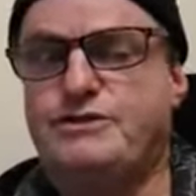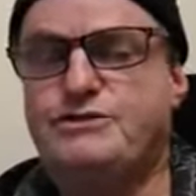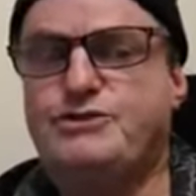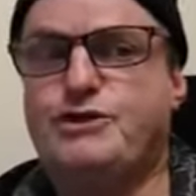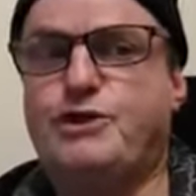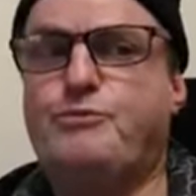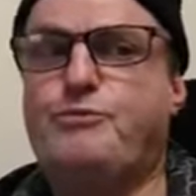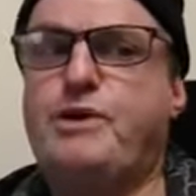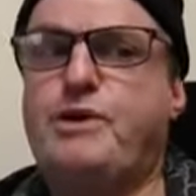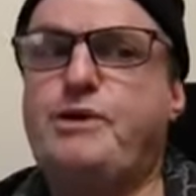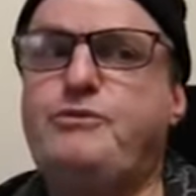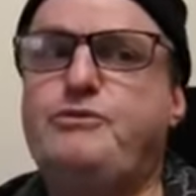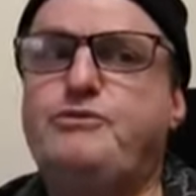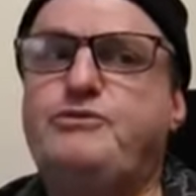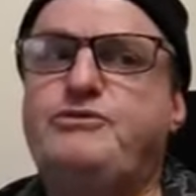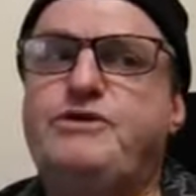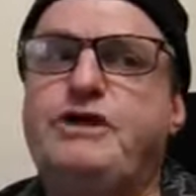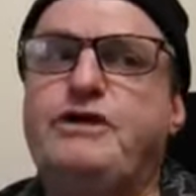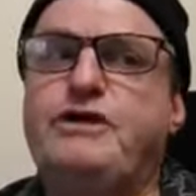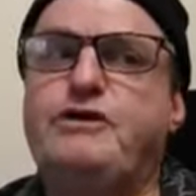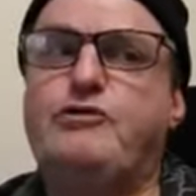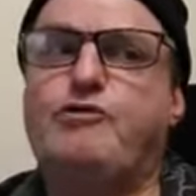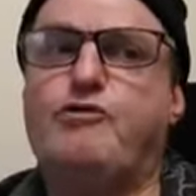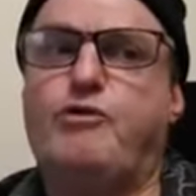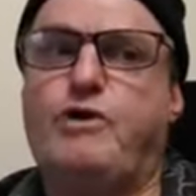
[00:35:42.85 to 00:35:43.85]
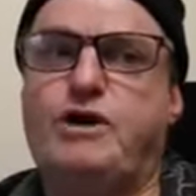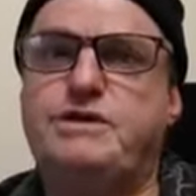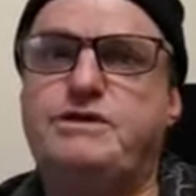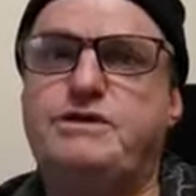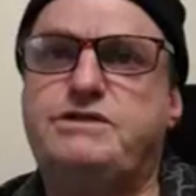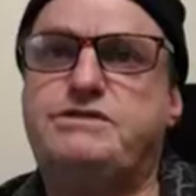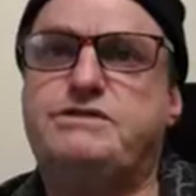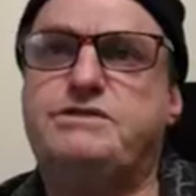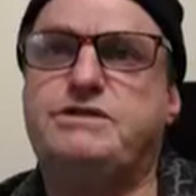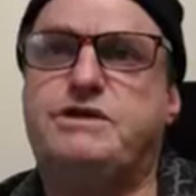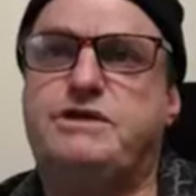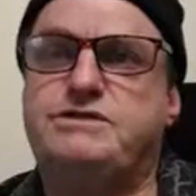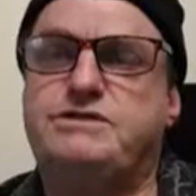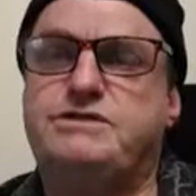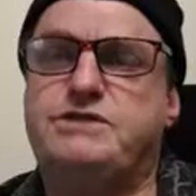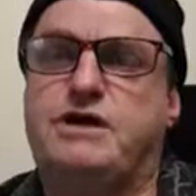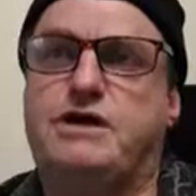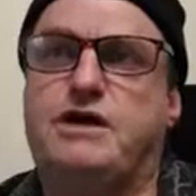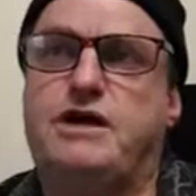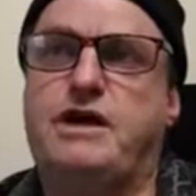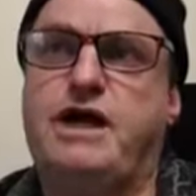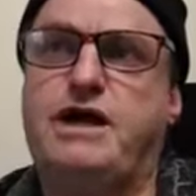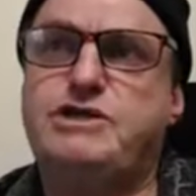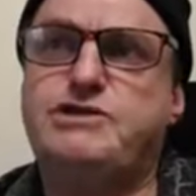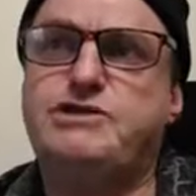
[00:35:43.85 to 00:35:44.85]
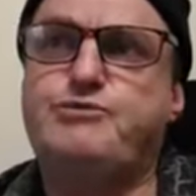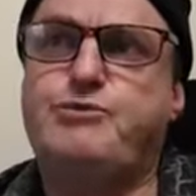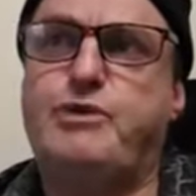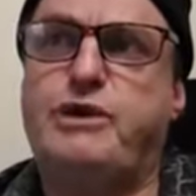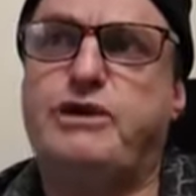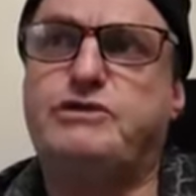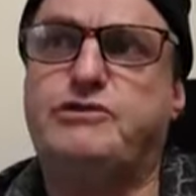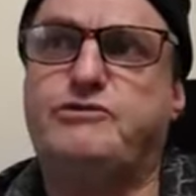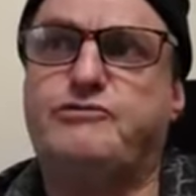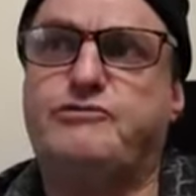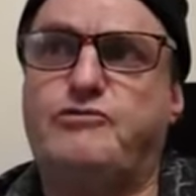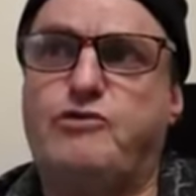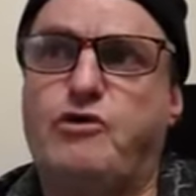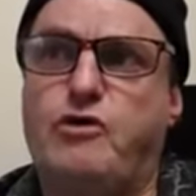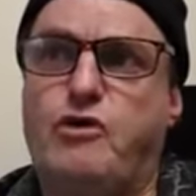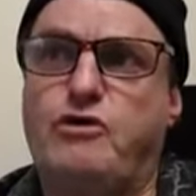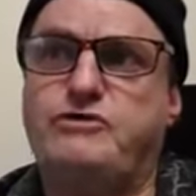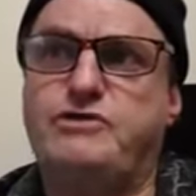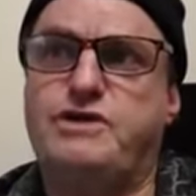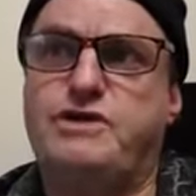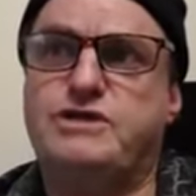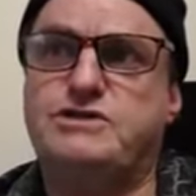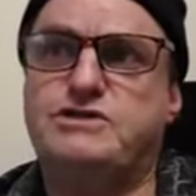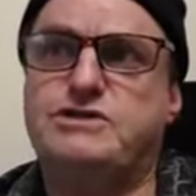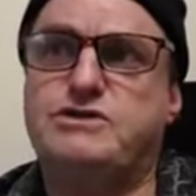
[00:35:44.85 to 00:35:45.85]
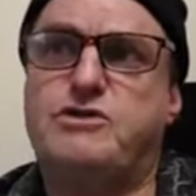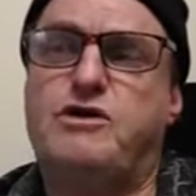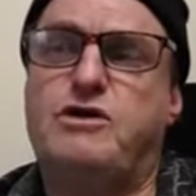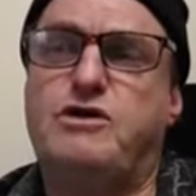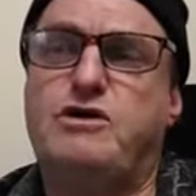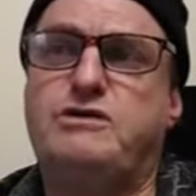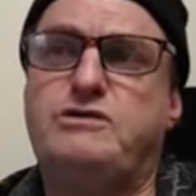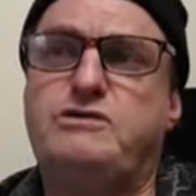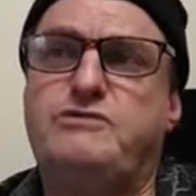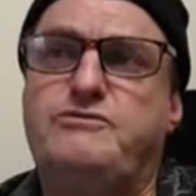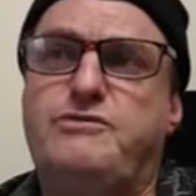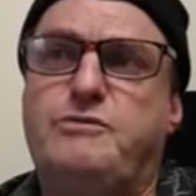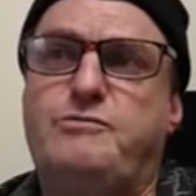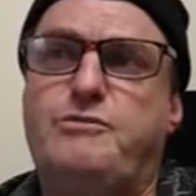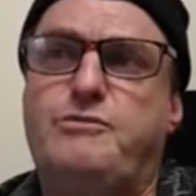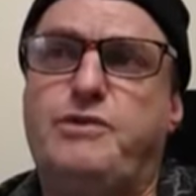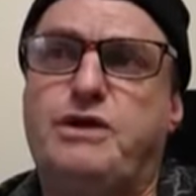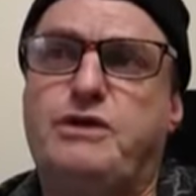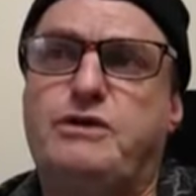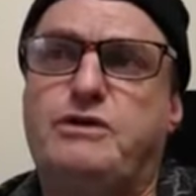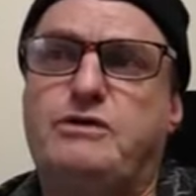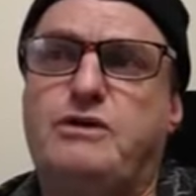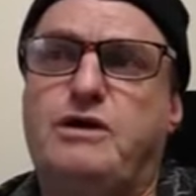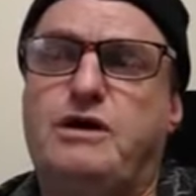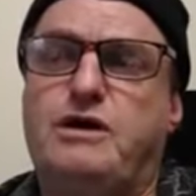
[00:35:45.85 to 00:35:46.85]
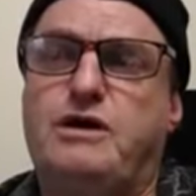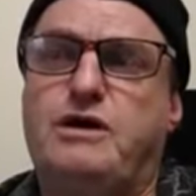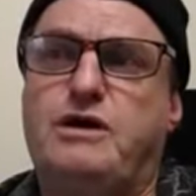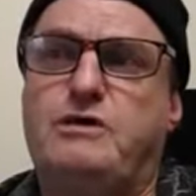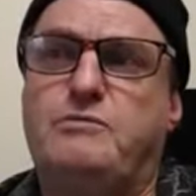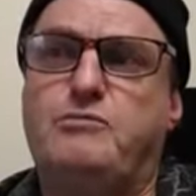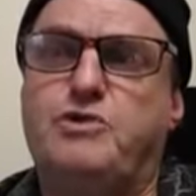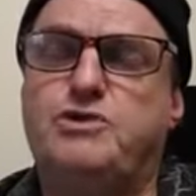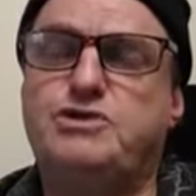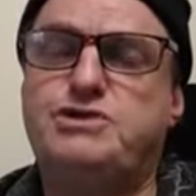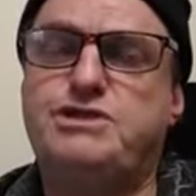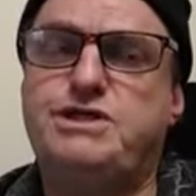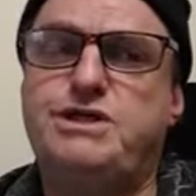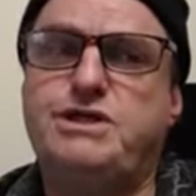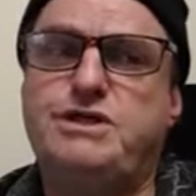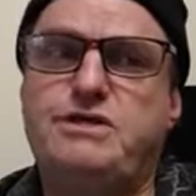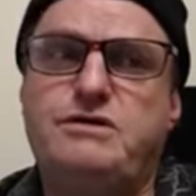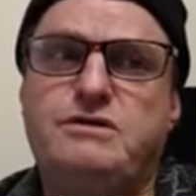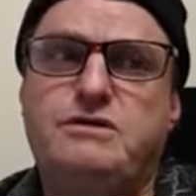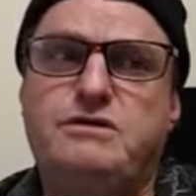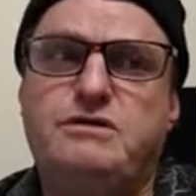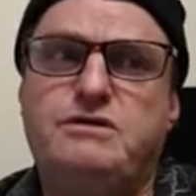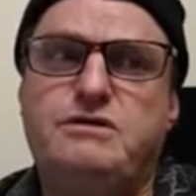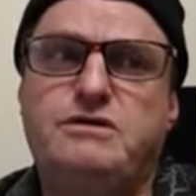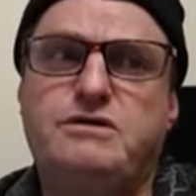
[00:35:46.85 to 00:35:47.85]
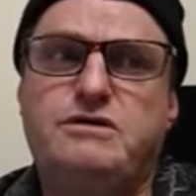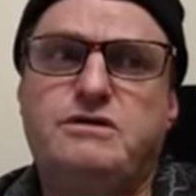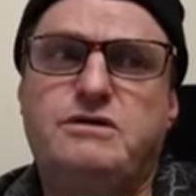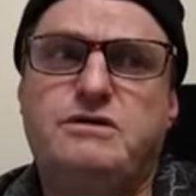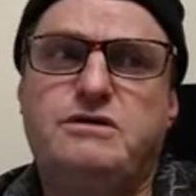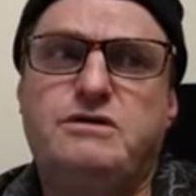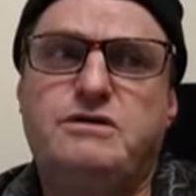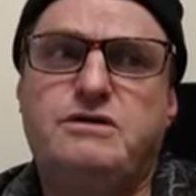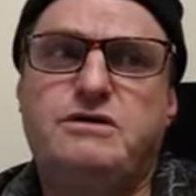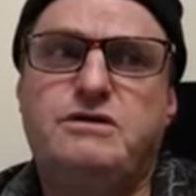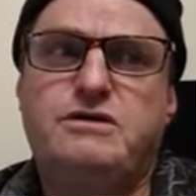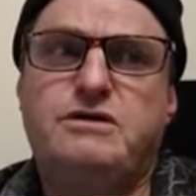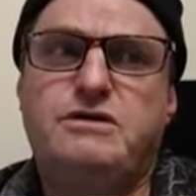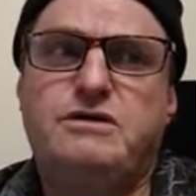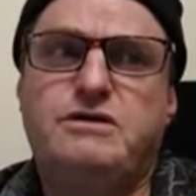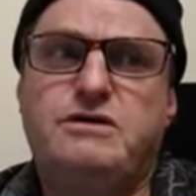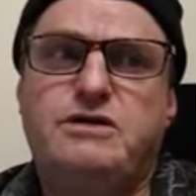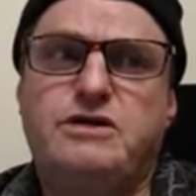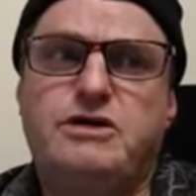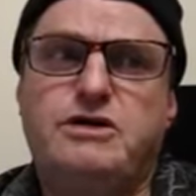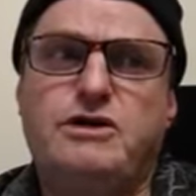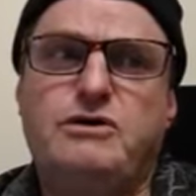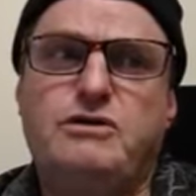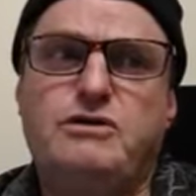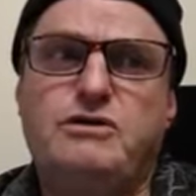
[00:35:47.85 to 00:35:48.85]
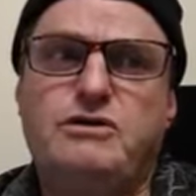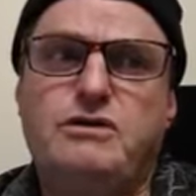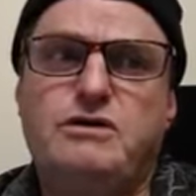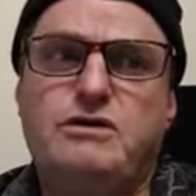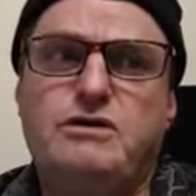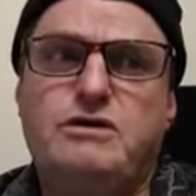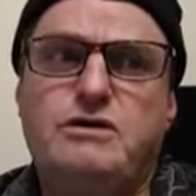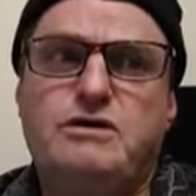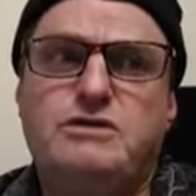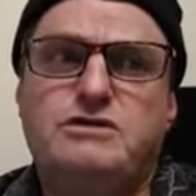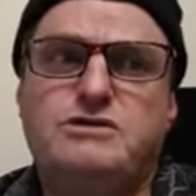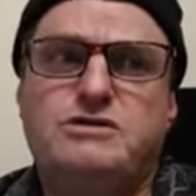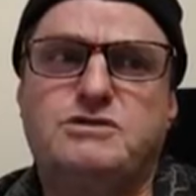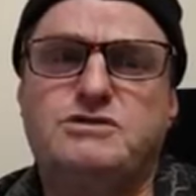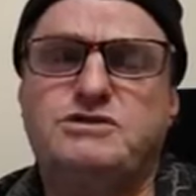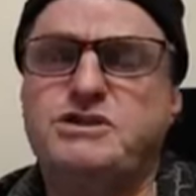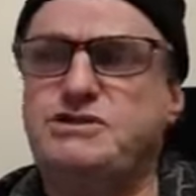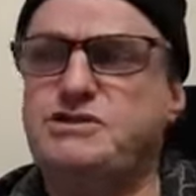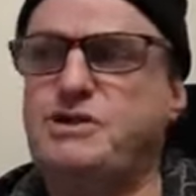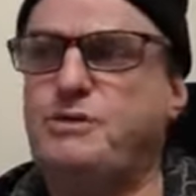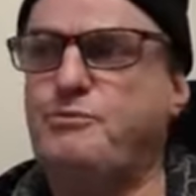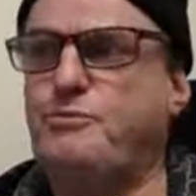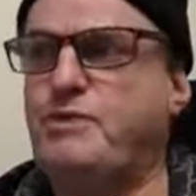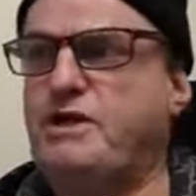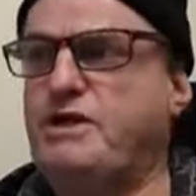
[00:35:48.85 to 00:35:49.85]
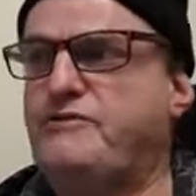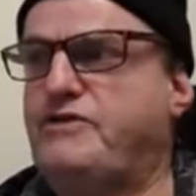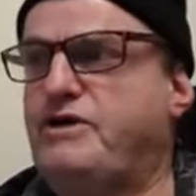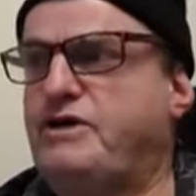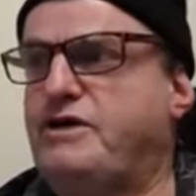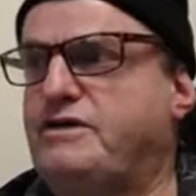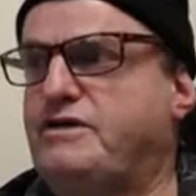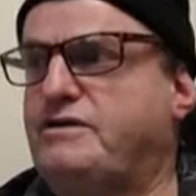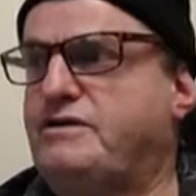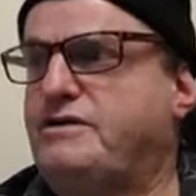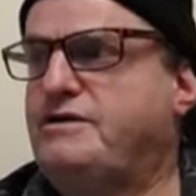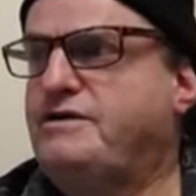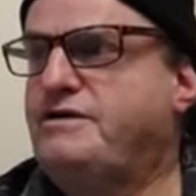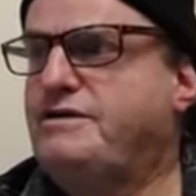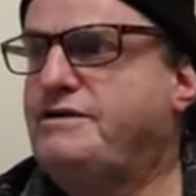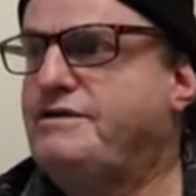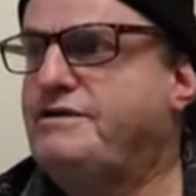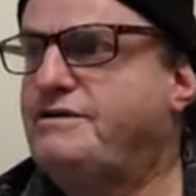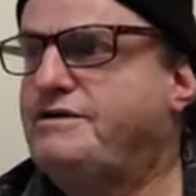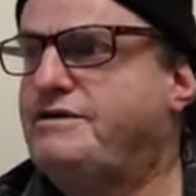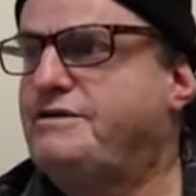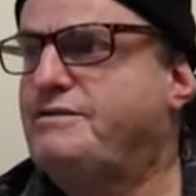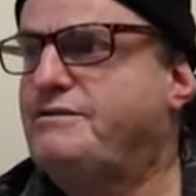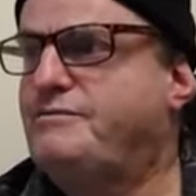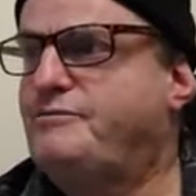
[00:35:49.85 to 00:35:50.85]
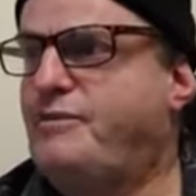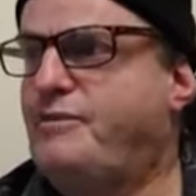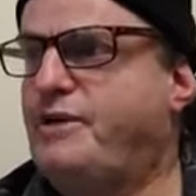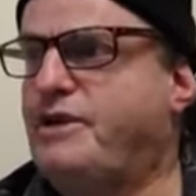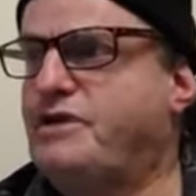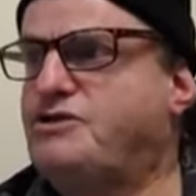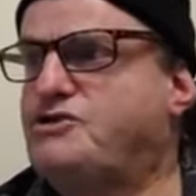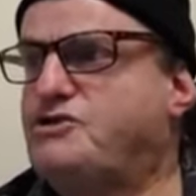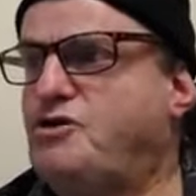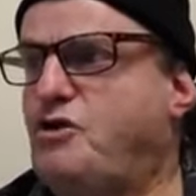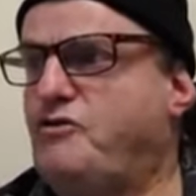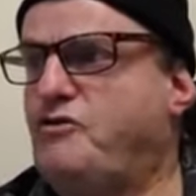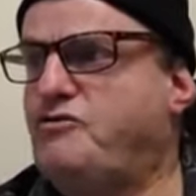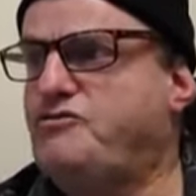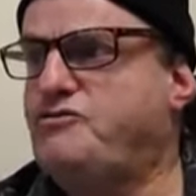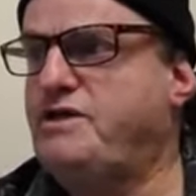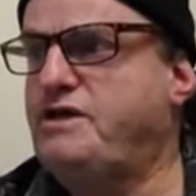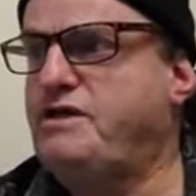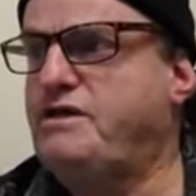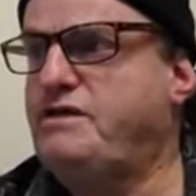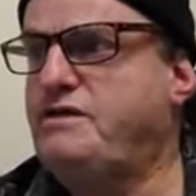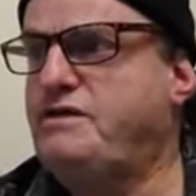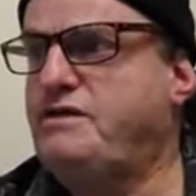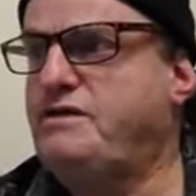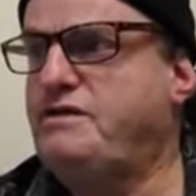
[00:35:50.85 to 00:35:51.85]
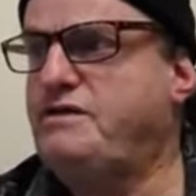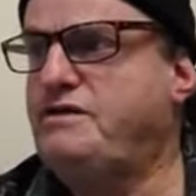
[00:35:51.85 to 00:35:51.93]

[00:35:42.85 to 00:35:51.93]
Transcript: So people think grace is an aspect of God that's kind of a bit uh, mushy, you know, because he's a bit of a big softy.